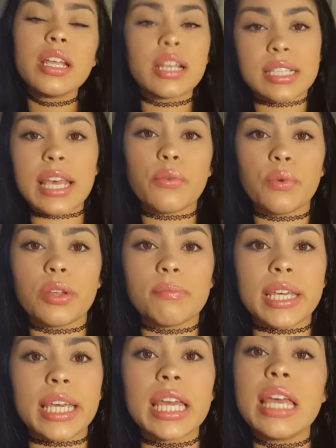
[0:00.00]
Because I will
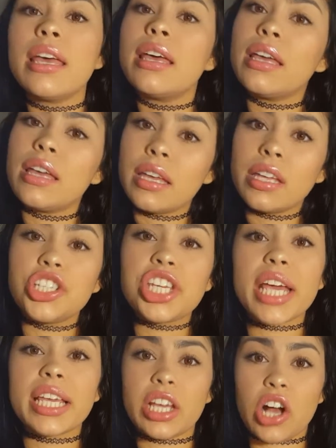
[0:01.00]
be
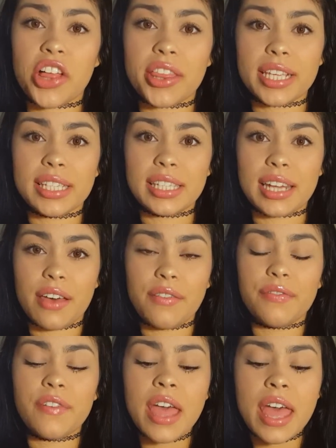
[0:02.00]
checking all this
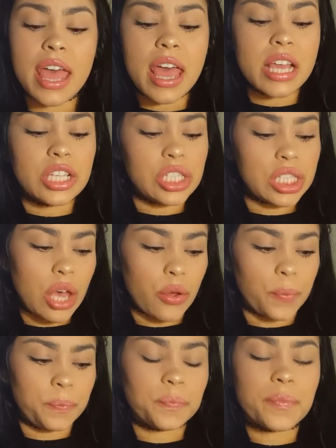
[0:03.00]
stuff. So,
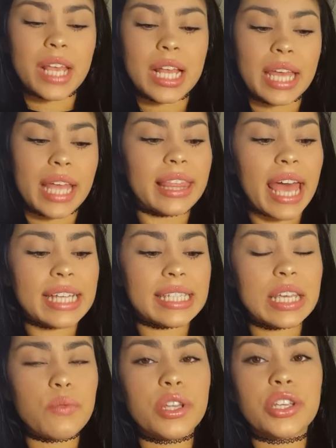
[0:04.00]
and
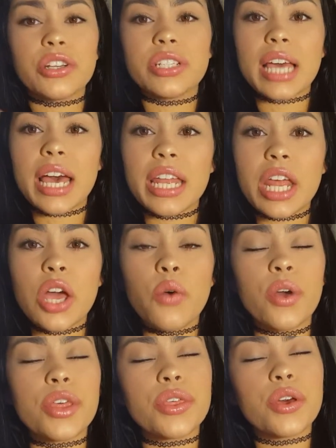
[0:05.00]
lastly, when you're done
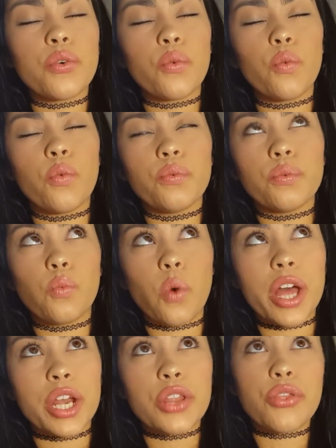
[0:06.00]
with
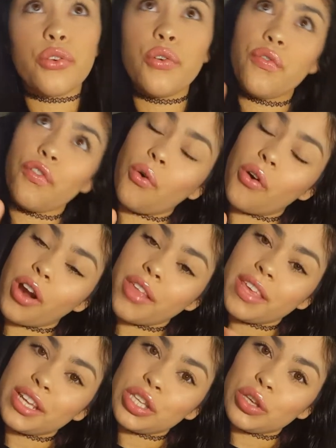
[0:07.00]
1 through 4,
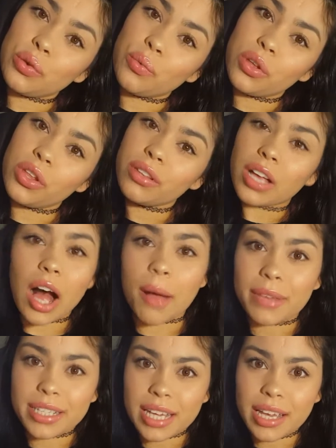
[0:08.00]
then you will
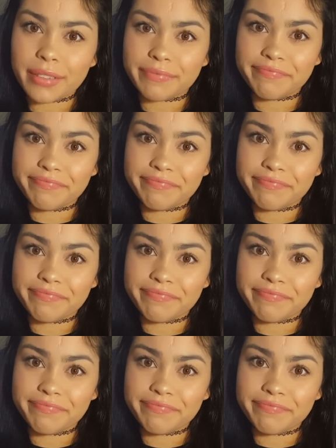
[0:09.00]
comment done.